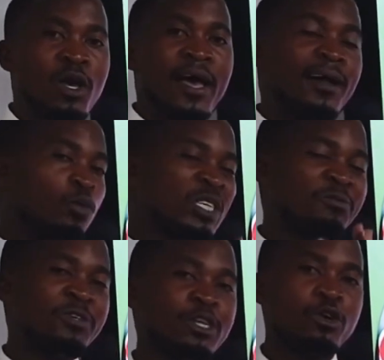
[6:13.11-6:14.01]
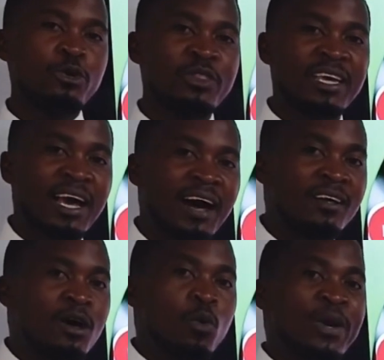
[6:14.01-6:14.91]
and which video you think
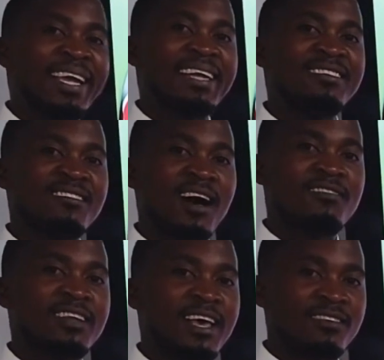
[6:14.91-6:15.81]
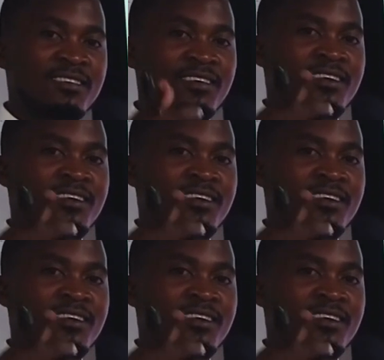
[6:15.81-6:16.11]
we can discuss next.